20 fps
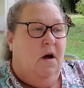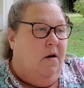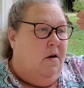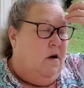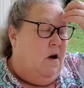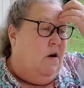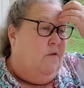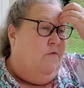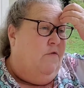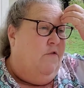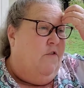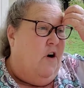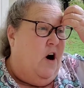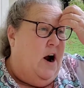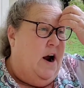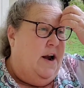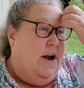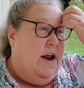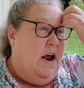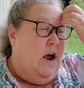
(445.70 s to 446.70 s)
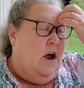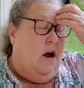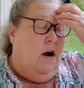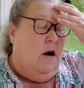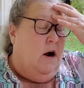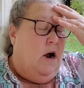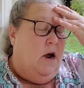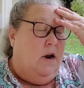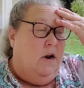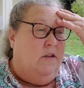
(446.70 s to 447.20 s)
on
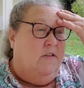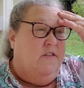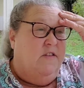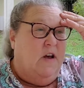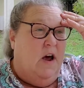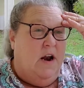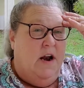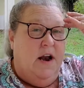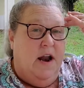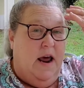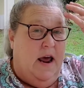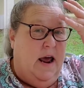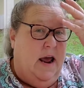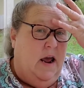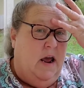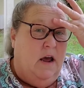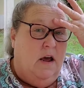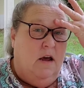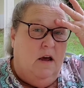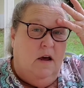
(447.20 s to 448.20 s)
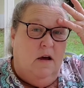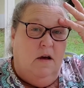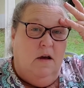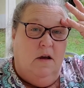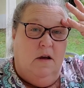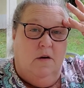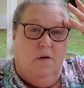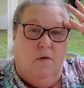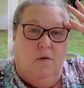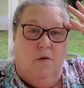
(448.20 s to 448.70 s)
Sunday.
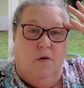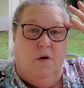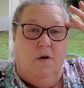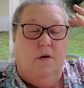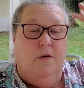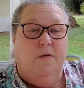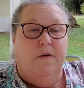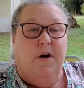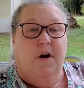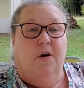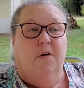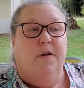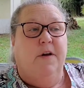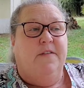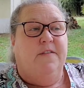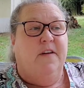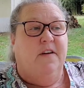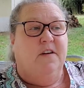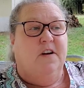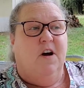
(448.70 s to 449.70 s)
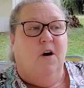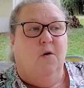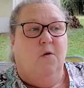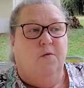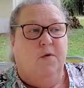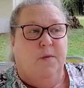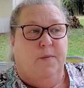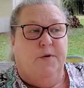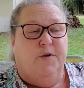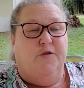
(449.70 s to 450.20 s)
They said go,
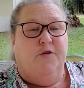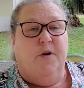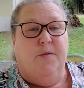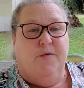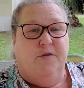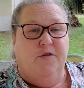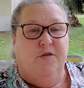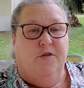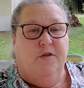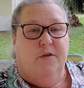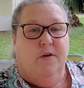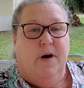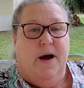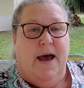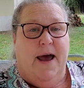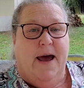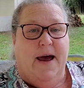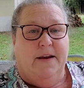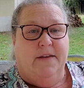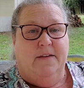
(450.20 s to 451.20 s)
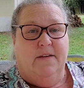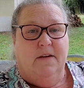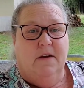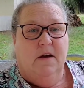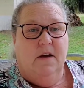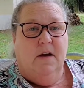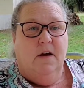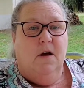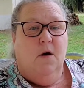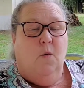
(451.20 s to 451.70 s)
the prescriptions are at
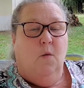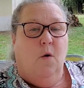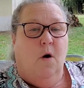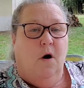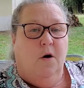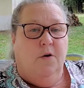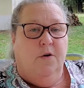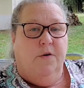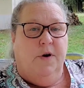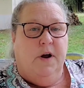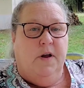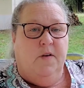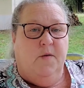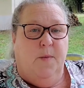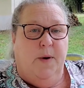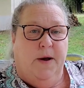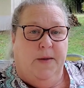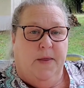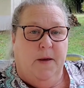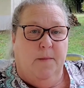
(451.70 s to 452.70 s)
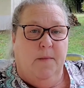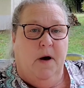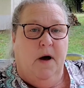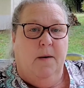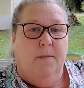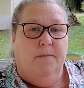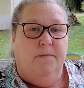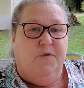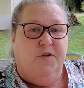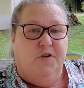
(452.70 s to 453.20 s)
Walgreens, pick them up.
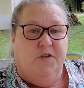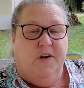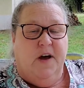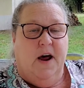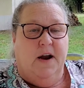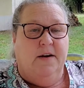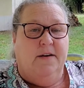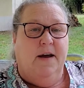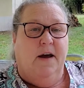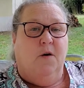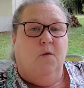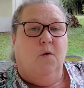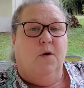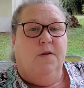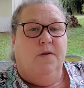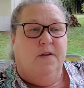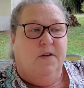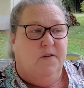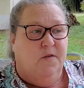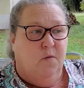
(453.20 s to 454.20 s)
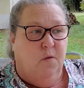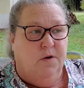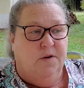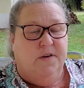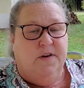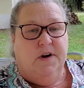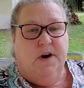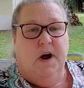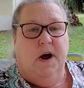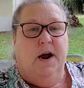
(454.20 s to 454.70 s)
She's got to take this one
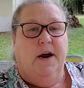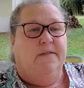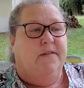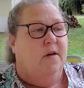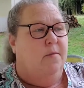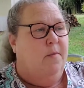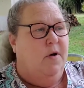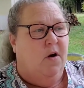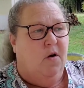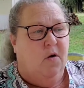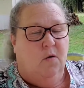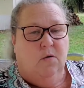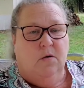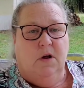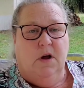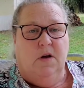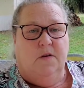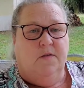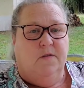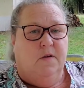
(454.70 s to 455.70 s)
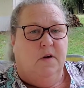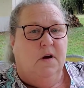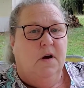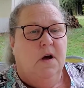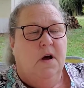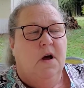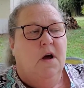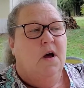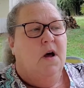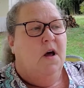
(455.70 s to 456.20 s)
tonight. Sent me a whole list.
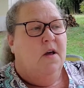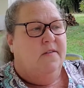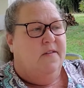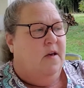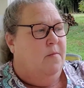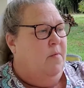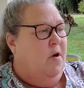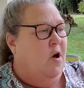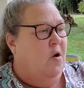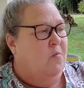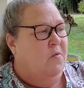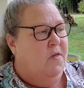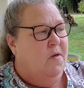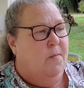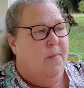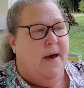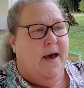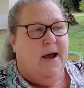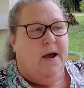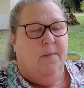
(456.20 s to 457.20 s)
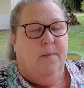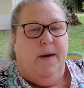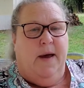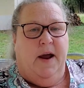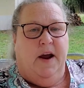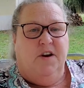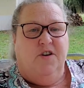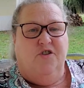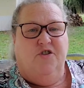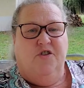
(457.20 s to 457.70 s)
Sent me home with a bag of
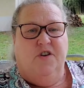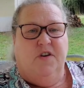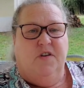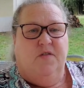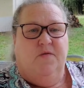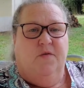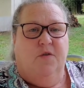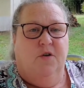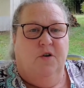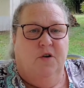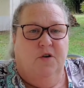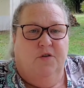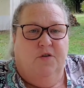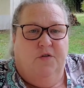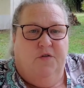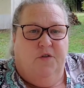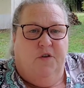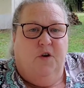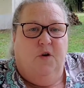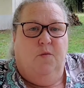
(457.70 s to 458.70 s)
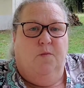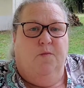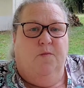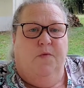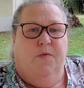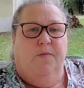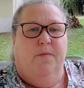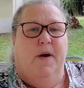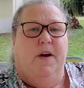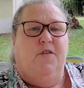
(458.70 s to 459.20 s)
bandages for her to
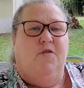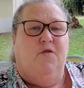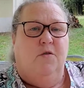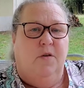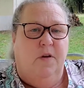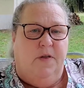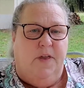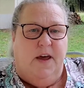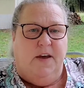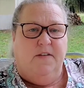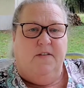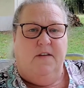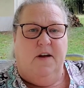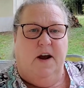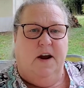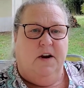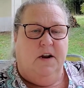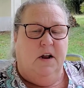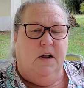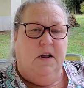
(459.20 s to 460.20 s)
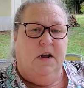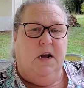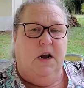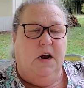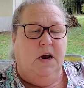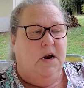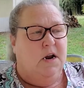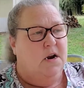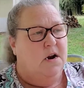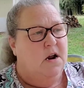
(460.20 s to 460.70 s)
make sure that they stayed
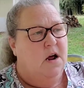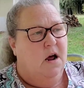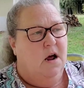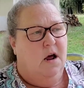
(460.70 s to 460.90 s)
clean, and